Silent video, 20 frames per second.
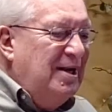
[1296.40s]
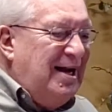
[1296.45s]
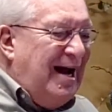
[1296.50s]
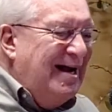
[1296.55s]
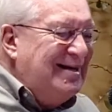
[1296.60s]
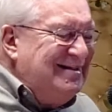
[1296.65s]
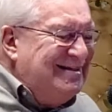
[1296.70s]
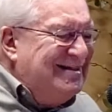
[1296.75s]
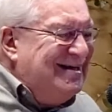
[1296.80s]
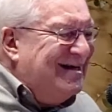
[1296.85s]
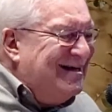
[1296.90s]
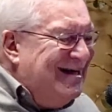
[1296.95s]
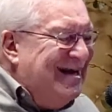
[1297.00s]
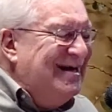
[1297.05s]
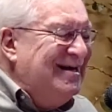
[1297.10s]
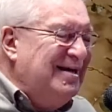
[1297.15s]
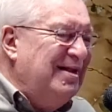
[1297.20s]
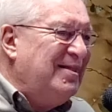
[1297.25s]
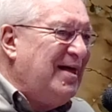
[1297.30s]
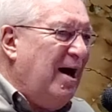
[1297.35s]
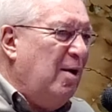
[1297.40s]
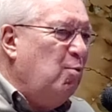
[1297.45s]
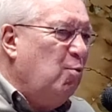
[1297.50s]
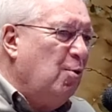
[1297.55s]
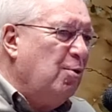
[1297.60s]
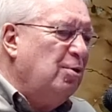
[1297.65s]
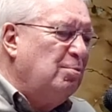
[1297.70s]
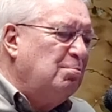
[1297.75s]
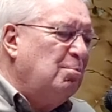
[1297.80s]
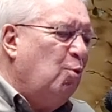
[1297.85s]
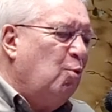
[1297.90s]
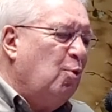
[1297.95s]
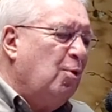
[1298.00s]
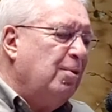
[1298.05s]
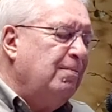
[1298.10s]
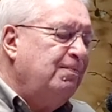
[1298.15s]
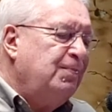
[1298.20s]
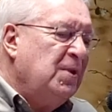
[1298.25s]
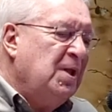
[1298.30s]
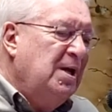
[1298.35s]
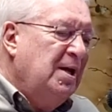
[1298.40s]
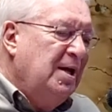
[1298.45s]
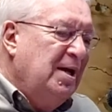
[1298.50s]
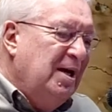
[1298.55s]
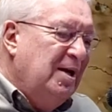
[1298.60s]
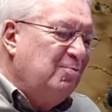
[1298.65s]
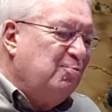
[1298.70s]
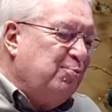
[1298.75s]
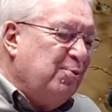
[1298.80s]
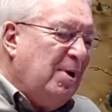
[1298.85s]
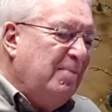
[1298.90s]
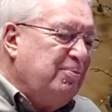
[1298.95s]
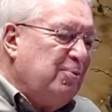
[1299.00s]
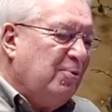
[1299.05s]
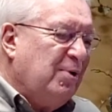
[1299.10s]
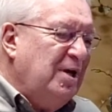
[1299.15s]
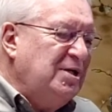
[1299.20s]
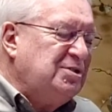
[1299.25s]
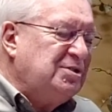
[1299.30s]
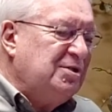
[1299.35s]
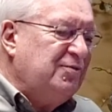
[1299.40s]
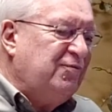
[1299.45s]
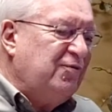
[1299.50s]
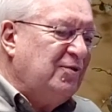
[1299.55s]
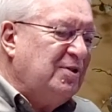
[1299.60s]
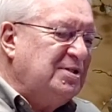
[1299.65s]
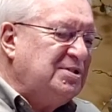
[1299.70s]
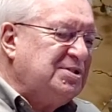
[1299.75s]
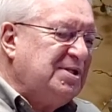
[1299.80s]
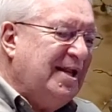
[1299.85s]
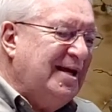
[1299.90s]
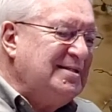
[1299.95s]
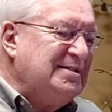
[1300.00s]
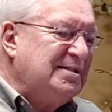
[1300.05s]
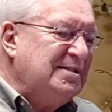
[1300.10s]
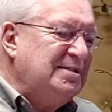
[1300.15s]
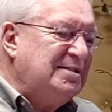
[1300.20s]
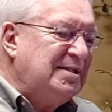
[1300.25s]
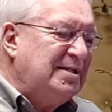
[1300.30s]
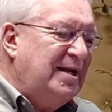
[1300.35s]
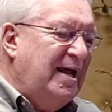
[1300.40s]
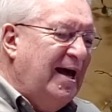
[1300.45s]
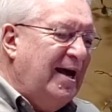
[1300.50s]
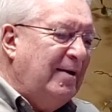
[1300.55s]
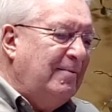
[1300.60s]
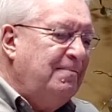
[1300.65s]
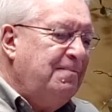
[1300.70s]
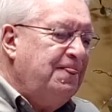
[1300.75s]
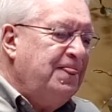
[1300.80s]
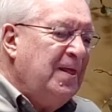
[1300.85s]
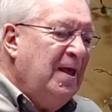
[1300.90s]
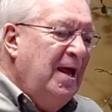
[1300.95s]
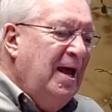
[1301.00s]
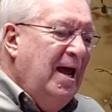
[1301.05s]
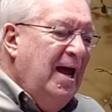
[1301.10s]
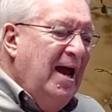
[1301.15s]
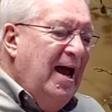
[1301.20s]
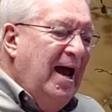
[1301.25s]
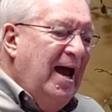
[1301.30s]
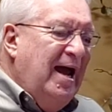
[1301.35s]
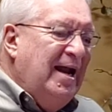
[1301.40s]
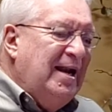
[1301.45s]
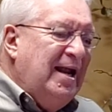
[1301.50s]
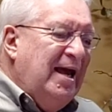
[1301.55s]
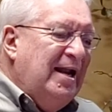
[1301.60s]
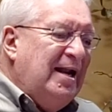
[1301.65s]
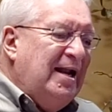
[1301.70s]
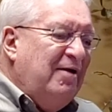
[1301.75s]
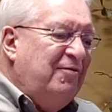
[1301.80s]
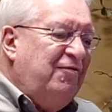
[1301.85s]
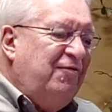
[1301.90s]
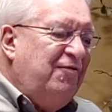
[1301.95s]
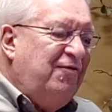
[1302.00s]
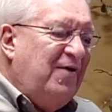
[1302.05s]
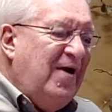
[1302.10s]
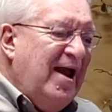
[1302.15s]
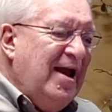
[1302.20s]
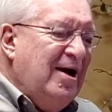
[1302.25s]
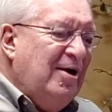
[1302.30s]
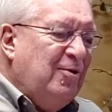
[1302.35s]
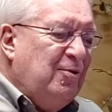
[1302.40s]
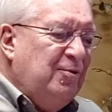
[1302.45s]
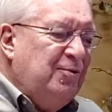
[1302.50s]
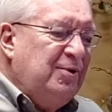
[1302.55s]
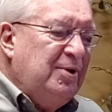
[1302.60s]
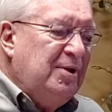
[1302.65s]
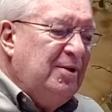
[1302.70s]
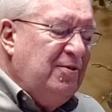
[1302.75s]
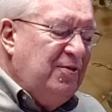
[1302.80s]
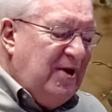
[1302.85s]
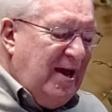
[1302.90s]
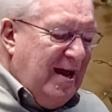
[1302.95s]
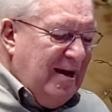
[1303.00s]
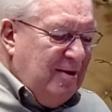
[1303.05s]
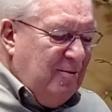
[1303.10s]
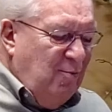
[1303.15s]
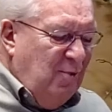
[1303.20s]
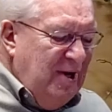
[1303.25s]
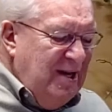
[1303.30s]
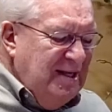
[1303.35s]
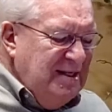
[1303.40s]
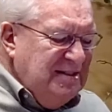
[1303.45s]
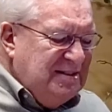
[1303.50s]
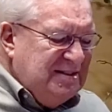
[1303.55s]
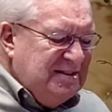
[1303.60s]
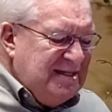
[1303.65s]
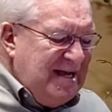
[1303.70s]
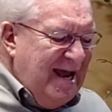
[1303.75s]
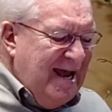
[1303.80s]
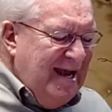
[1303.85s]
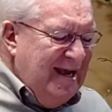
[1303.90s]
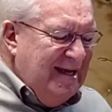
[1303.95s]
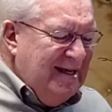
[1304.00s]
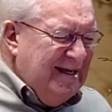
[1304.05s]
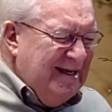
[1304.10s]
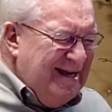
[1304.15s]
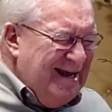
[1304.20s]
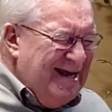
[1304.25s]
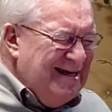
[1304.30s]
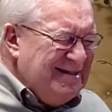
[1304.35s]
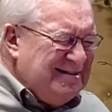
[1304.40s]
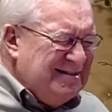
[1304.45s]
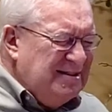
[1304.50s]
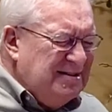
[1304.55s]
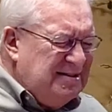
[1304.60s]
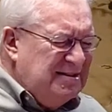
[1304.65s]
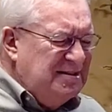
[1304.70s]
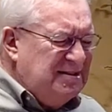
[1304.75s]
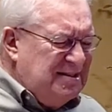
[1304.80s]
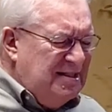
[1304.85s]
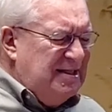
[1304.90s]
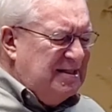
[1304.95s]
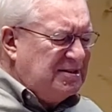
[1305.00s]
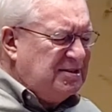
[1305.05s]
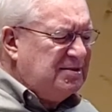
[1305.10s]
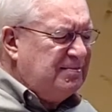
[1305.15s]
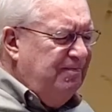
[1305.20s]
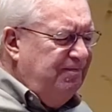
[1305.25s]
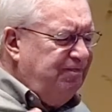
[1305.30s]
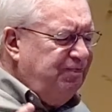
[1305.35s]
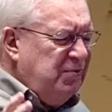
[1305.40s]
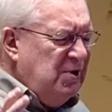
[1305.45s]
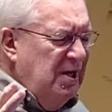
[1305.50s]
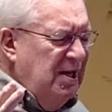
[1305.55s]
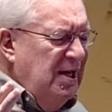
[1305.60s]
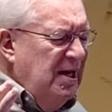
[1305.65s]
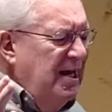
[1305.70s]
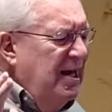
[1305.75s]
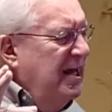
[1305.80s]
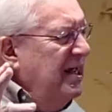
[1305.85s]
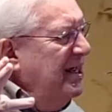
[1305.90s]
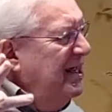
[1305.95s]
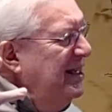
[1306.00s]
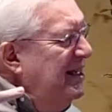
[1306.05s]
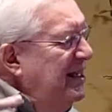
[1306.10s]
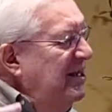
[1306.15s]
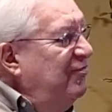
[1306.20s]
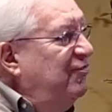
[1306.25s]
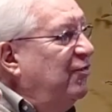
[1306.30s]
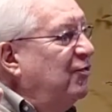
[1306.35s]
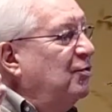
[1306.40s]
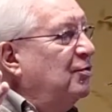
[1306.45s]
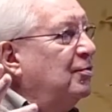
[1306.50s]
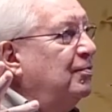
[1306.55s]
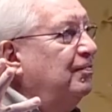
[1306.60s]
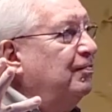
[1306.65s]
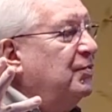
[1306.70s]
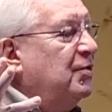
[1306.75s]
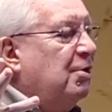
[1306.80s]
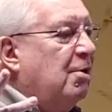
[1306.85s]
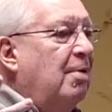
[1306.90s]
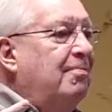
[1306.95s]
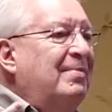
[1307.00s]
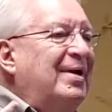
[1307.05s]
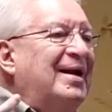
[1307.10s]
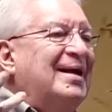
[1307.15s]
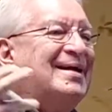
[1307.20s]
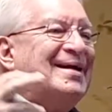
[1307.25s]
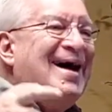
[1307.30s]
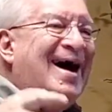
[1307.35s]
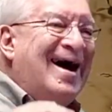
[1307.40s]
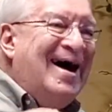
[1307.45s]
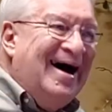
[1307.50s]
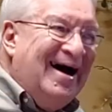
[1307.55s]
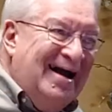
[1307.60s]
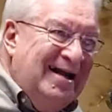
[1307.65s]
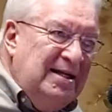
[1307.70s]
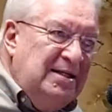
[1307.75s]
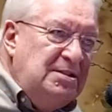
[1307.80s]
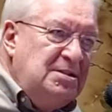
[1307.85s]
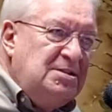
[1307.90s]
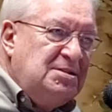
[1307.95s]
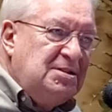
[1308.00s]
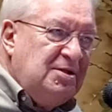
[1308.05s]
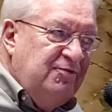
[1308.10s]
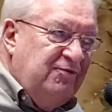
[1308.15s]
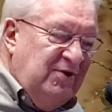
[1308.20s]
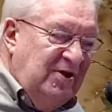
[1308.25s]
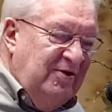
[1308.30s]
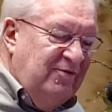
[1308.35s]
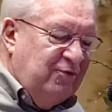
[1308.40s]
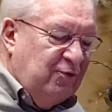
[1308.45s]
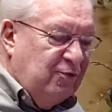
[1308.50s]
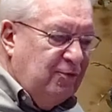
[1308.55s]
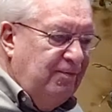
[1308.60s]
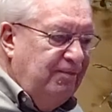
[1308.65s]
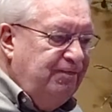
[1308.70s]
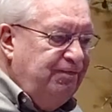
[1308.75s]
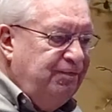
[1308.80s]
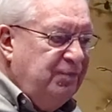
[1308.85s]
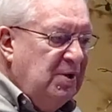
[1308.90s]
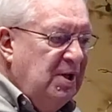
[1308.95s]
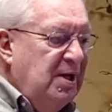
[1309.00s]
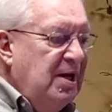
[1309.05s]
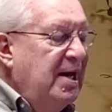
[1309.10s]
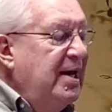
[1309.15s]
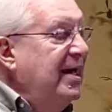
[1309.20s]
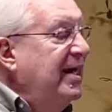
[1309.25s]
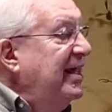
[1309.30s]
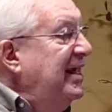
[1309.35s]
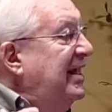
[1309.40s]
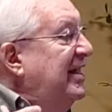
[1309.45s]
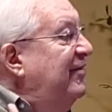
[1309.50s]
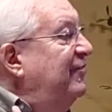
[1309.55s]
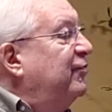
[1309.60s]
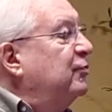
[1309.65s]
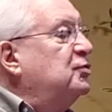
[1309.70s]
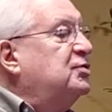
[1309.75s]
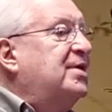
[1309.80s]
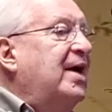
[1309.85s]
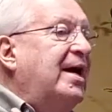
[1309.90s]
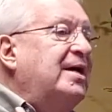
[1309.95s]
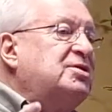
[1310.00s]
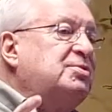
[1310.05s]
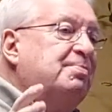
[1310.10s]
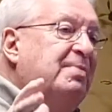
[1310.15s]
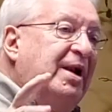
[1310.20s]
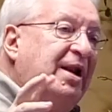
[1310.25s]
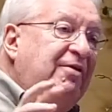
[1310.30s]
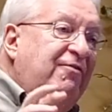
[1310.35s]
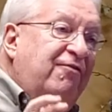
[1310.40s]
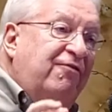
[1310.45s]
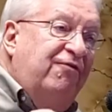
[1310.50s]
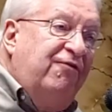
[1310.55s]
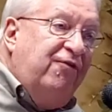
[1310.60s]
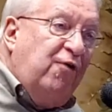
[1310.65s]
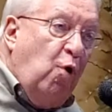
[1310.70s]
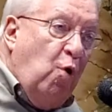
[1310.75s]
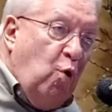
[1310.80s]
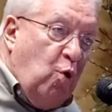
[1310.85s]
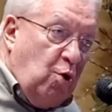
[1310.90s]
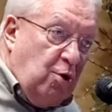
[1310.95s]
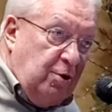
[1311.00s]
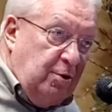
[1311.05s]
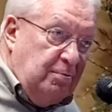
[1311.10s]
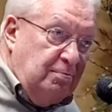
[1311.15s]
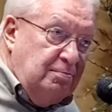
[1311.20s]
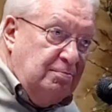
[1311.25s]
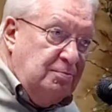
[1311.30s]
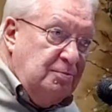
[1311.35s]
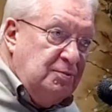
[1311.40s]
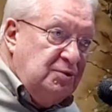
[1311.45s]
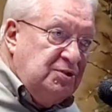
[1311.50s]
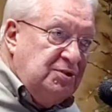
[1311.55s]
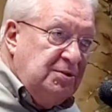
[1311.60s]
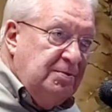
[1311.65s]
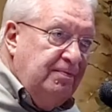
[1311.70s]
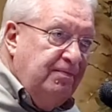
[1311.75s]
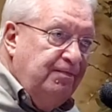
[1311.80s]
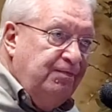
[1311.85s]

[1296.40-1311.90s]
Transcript: I dug into that word more in preparation for this lesson today. And I found that what he's saying in essence is this. Evil, there are many kinds of evil. Evil takes many forms.